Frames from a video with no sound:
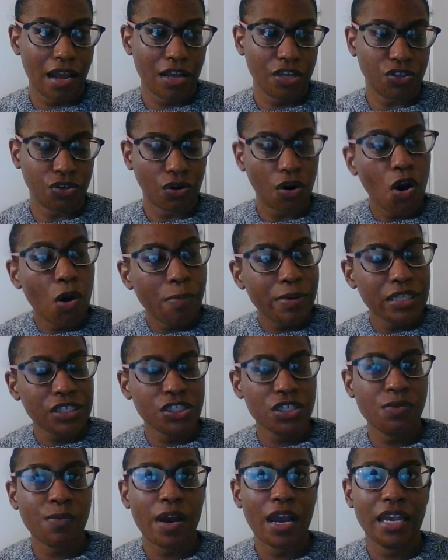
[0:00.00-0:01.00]
your
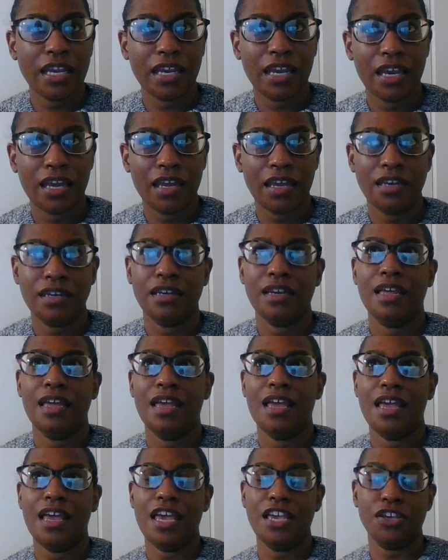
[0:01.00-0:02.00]
OBGYN
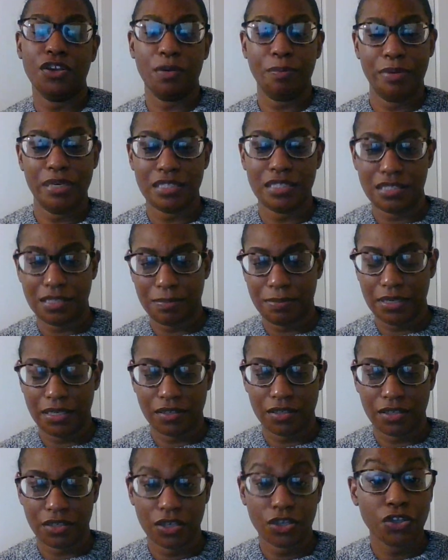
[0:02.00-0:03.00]
and your PCP,
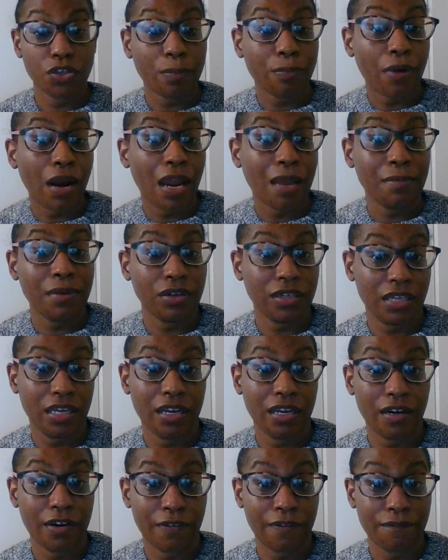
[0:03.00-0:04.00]
your primary
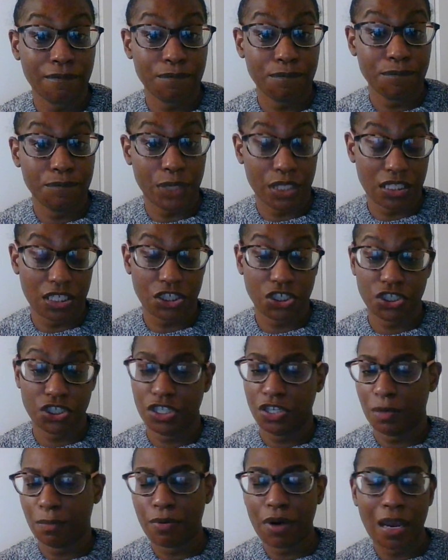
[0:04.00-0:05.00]
care physician,
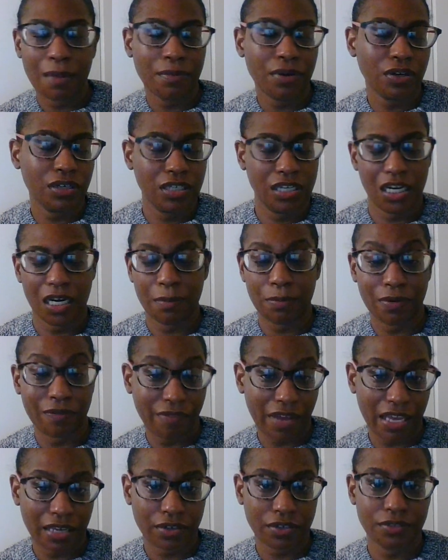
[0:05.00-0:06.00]
your primary care
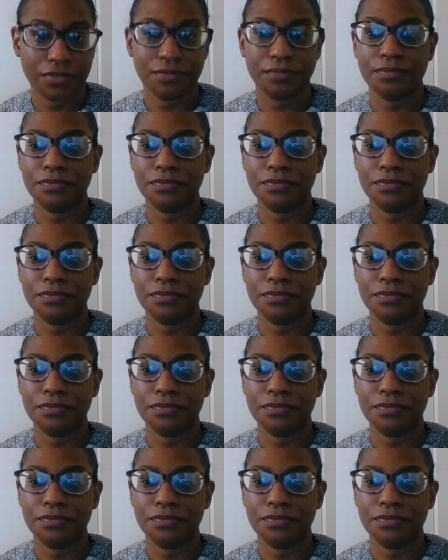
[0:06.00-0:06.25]
provider.